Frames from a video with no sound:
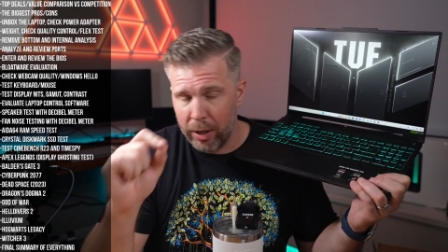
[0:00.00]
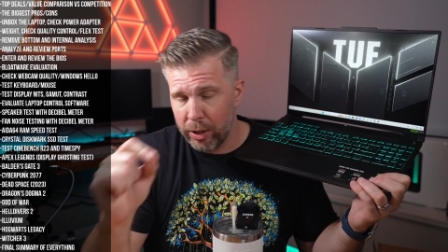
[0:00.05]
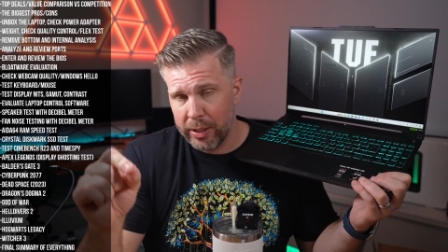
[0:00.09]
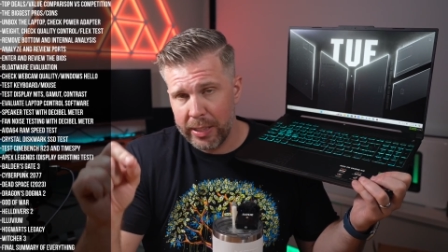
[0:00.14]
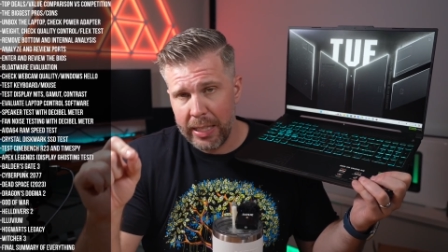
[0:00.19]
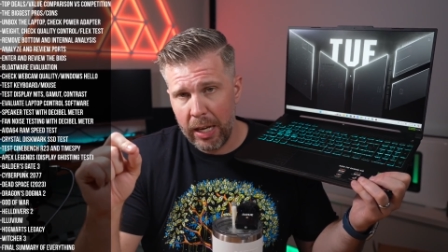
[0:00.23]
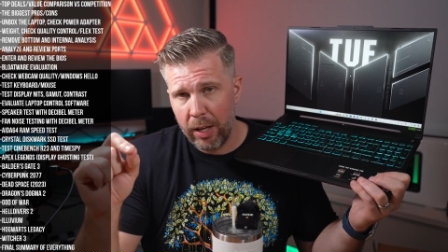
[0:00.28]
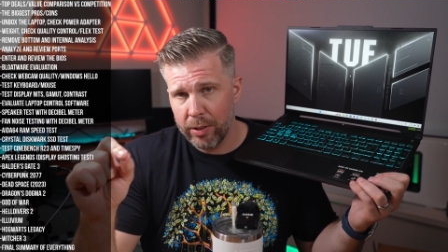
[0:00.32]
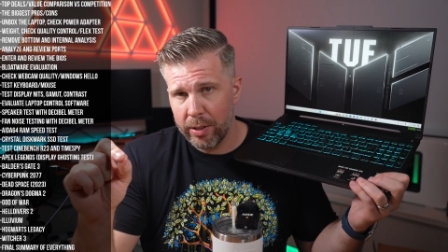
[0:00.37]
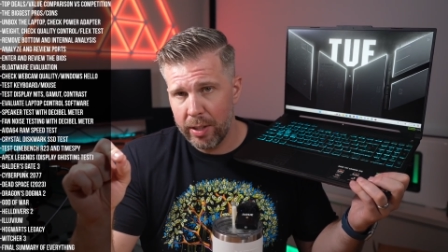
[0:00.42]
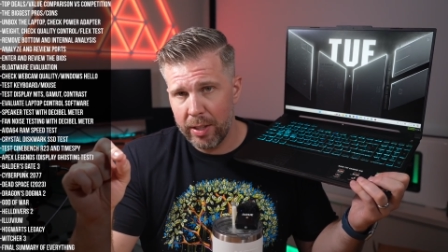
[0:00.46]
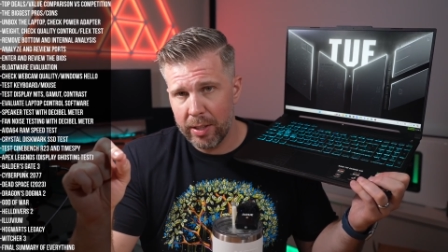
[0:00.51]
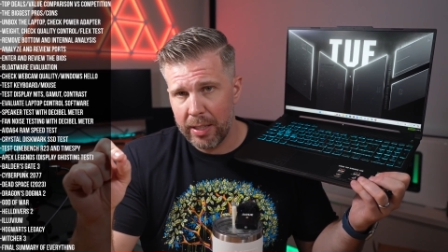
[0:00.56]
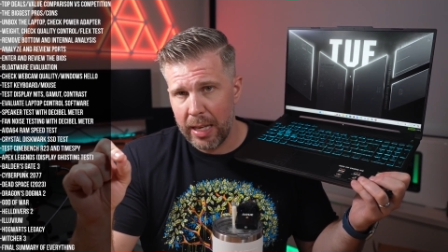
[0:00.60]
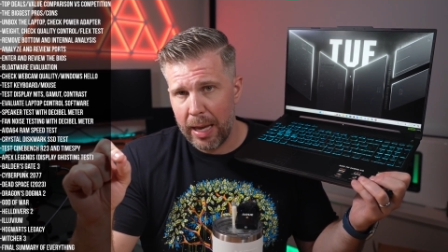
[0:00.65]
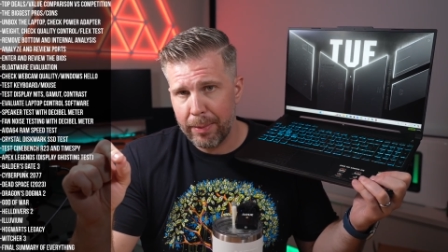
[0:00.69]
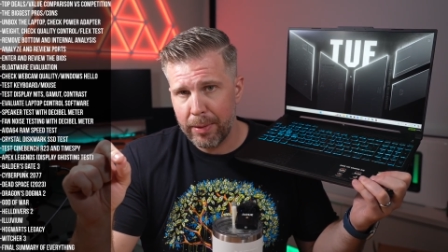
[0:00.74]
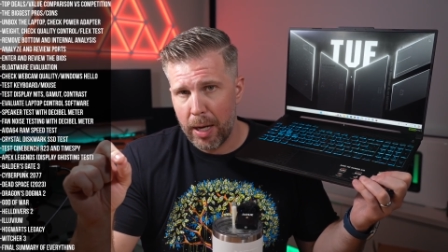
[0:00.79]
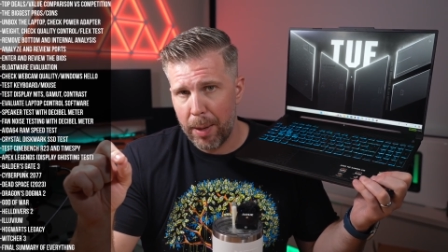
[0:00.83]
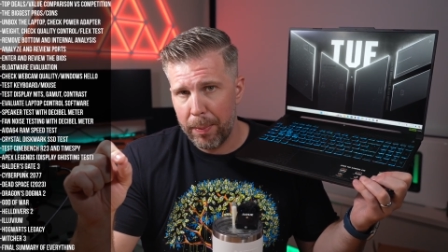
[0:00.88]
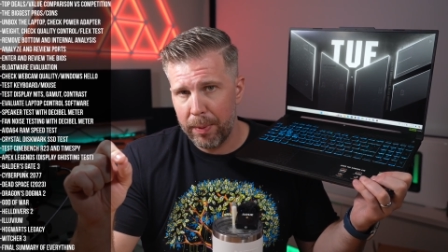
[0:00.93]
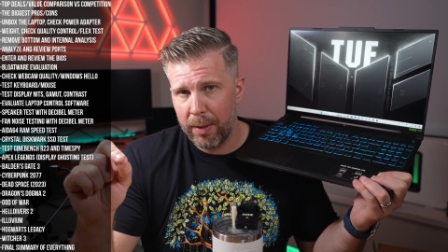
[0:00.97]
sales in this
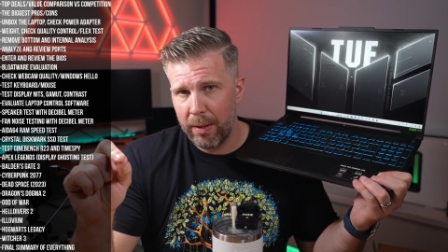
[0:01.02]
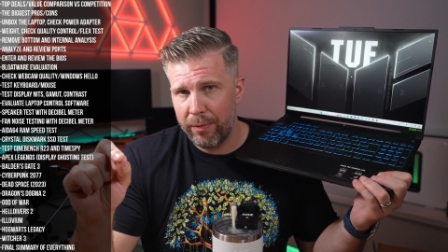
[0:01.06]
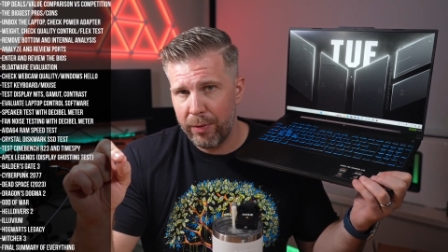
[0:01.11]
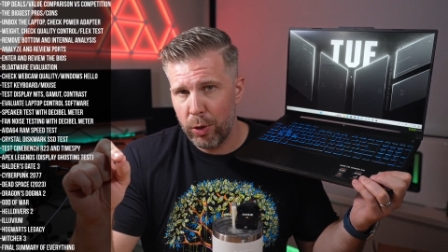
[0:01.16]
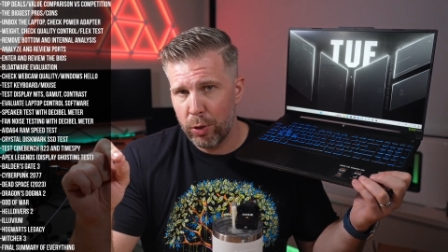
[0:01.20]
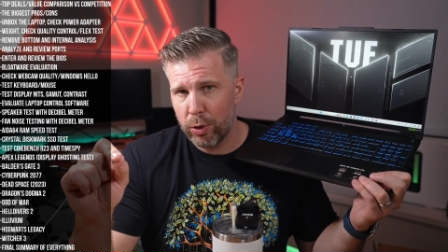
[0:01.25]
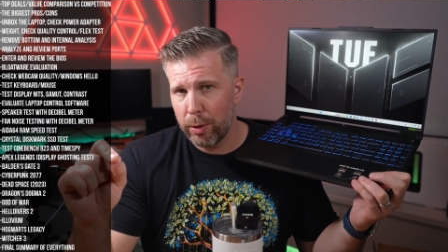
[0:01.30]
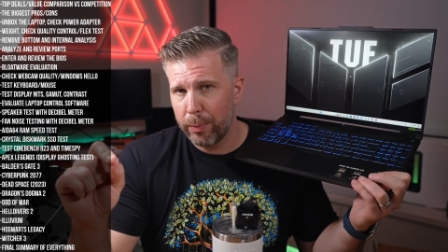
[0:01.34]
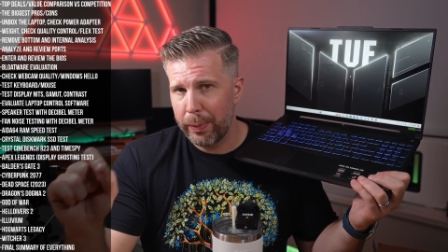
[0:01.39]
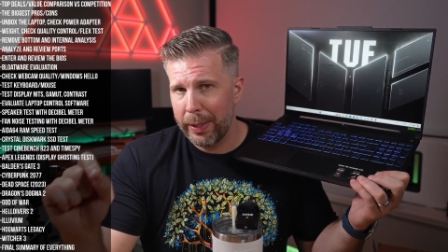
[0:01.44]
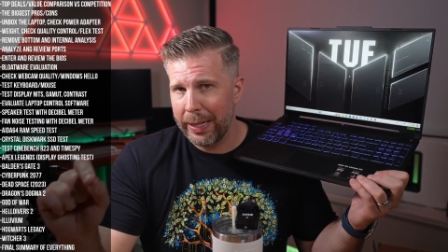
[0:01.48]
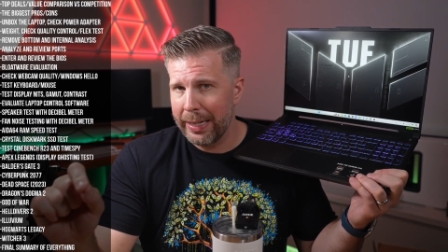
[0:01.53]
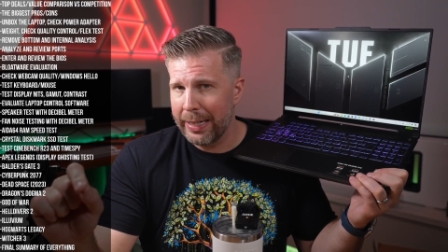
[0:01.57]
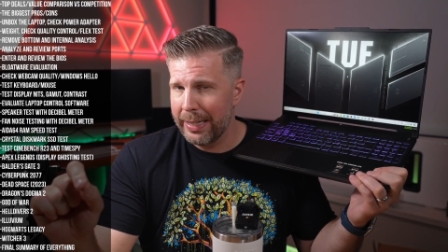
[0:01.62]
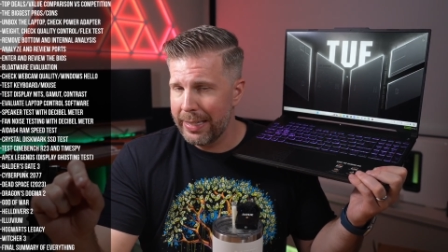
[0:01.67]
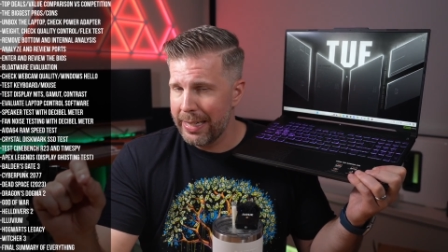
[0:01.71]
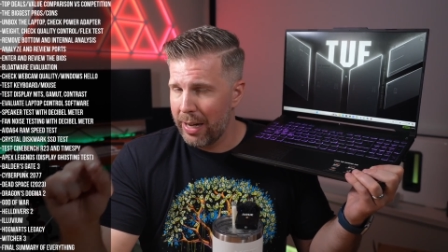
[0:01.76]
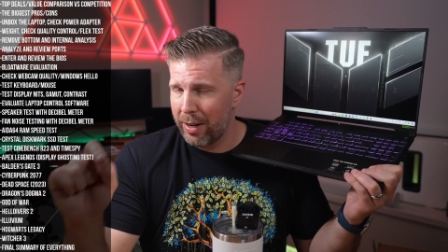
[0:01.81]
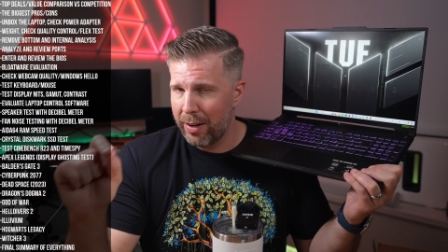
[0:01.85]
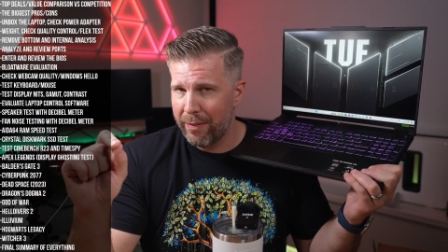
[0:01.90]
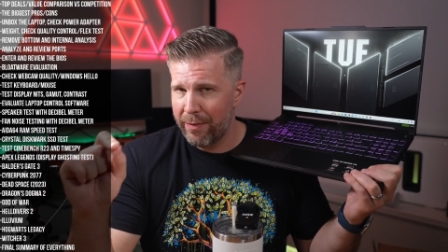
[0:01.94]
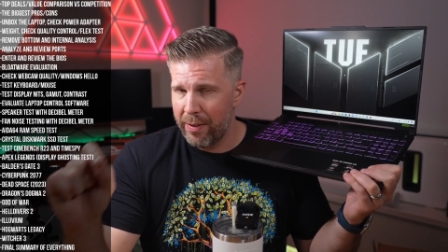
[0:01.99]
laptop in the future, bringing it
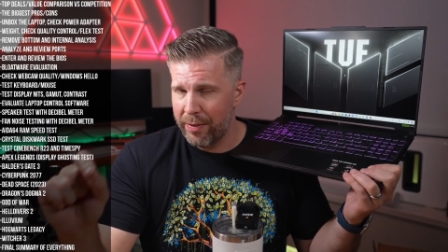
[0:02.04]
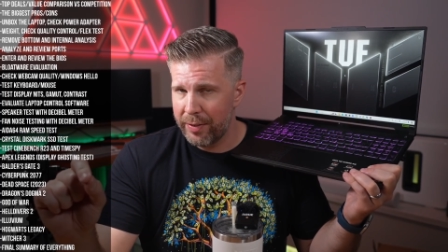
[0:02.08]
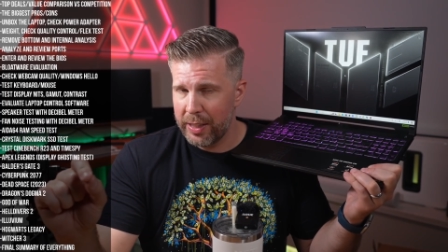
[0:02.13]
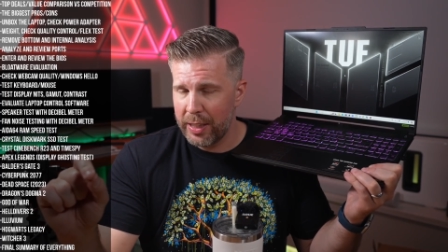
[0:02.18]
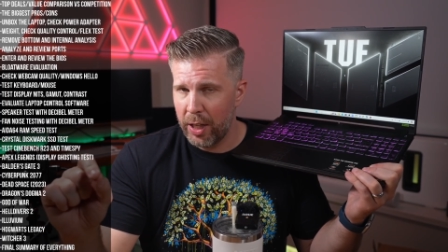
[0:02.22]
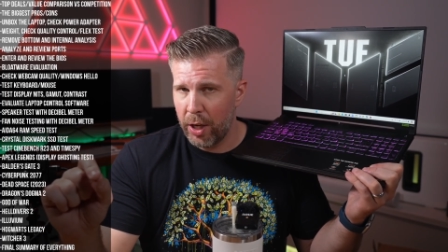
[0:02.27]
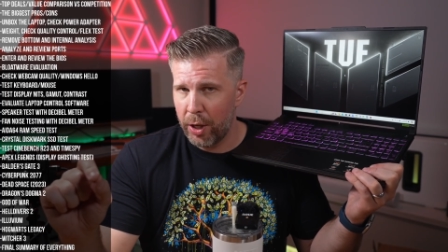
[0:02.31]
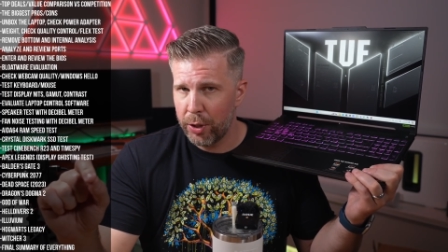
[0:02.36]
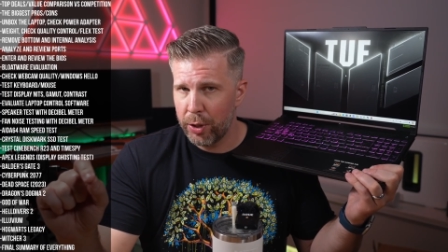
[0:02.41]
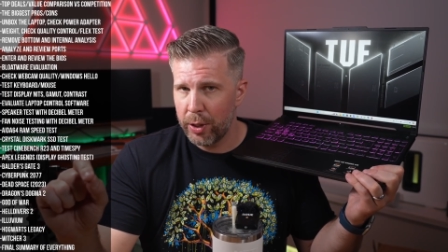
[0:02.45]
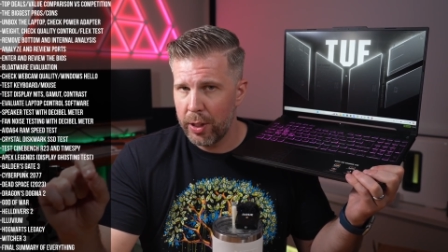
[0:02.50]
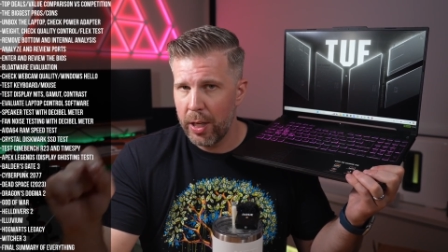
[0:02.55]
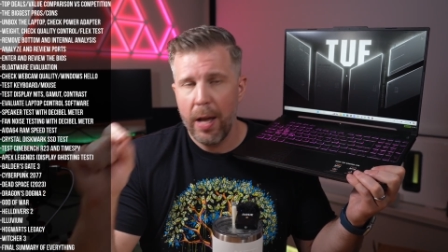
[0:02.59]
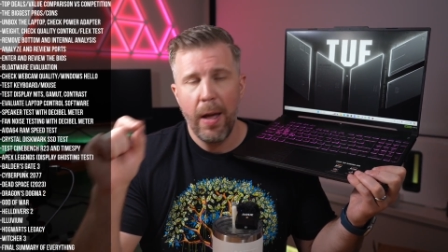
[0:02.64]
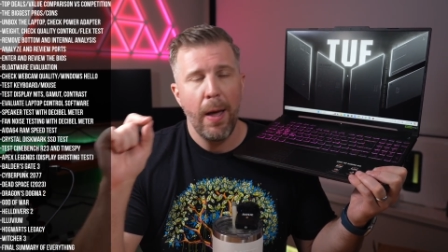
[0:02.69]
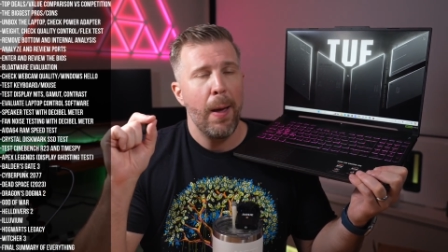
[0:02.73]
down to 1500.